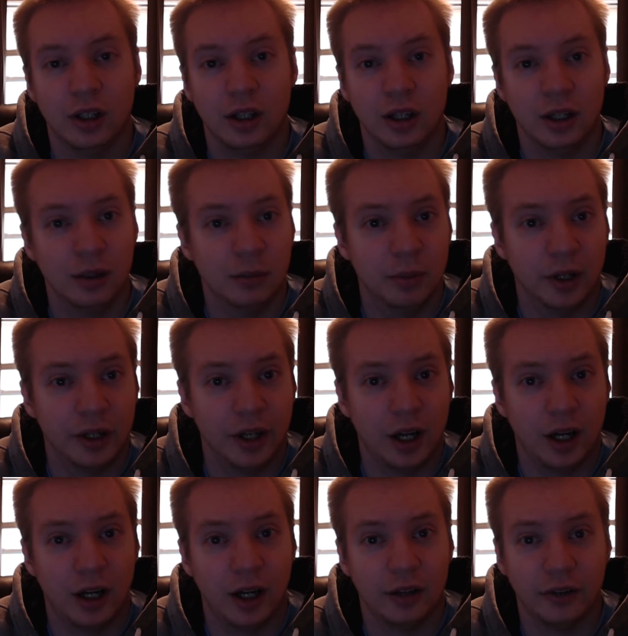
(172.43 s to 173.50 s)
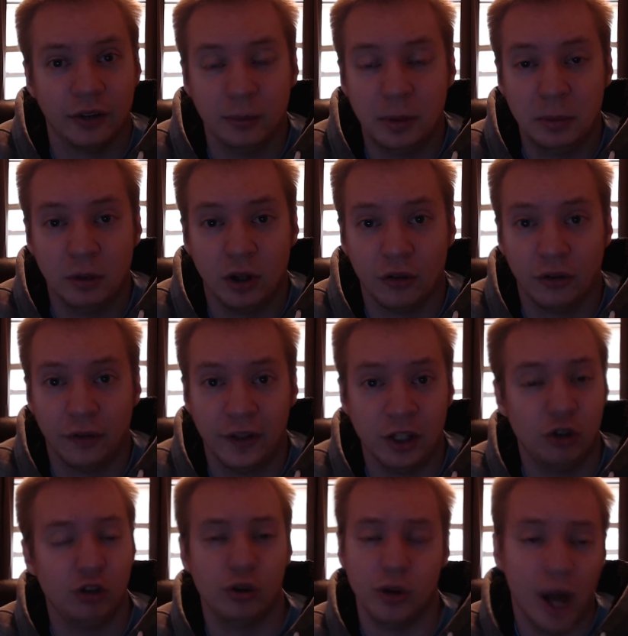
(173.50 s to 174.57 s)
But some people also think you
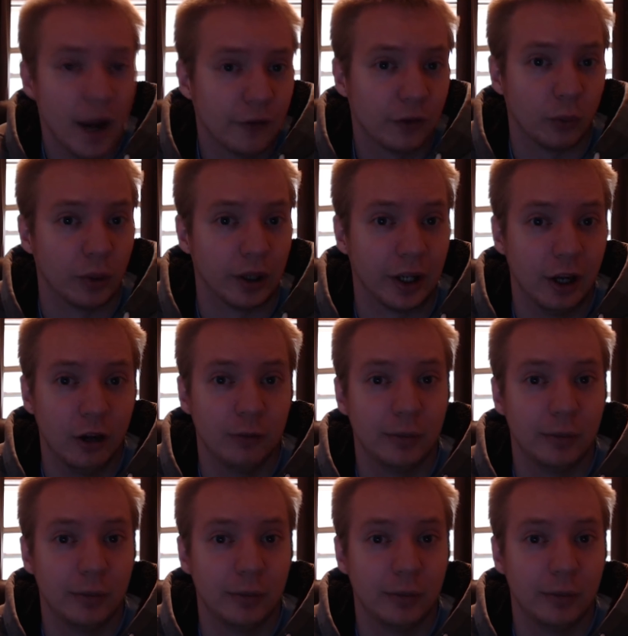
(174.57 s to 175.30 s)
should do it after the workout,